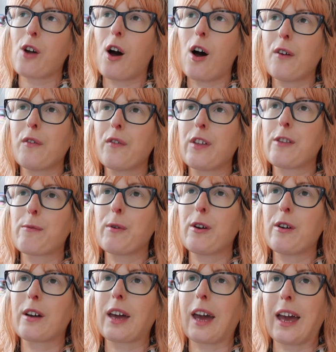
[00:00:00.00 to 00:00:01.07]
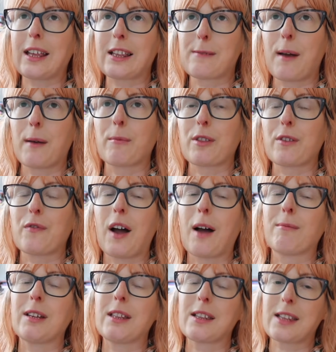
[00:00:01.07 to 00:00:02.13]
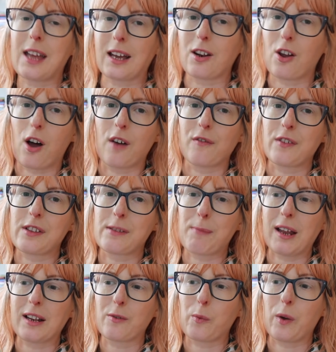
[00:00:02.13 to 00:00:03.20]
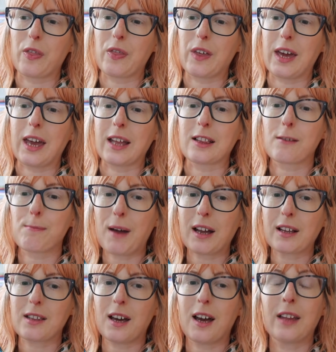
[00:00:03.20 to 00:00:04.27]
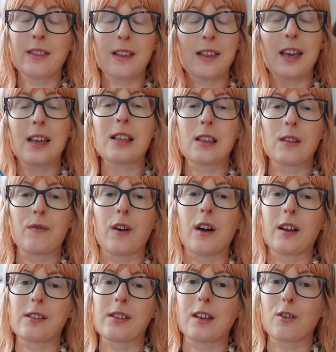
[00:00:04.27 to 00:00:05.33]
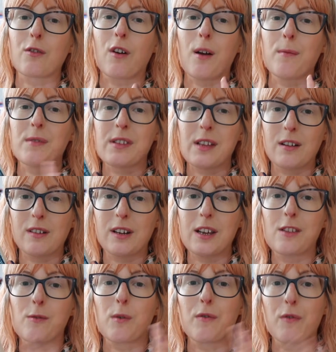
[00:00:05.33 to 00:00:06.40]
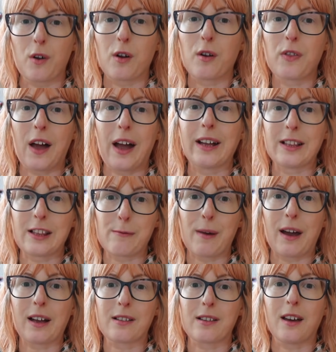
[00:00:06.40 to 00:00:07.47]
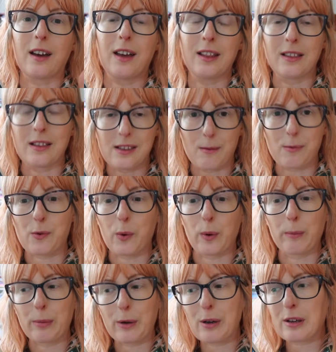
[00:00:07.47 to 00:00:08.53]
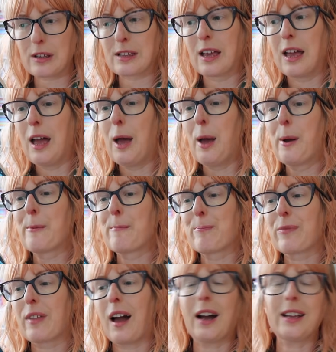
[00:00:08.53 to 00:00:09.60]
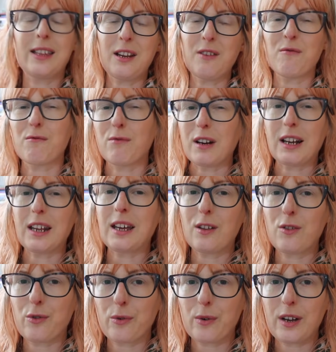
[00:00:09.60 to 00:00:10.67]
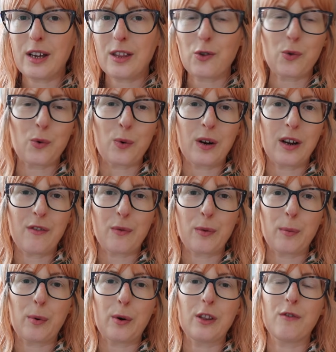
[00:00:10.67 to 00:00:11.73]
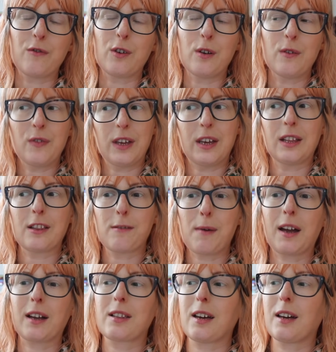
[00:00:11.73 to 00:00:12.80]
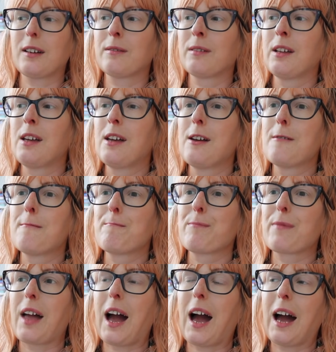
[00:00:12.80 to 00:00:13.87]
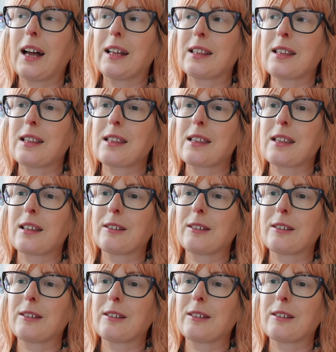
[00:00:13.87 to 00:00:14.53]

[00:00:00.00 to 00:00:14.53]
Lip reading: half of this book is spent with the family, the second half is spent with the inspector, and this is the first in a crime series. We follow that inspector in the subsequent books. I didn't really enjoy the story from the point of view of the inspector, and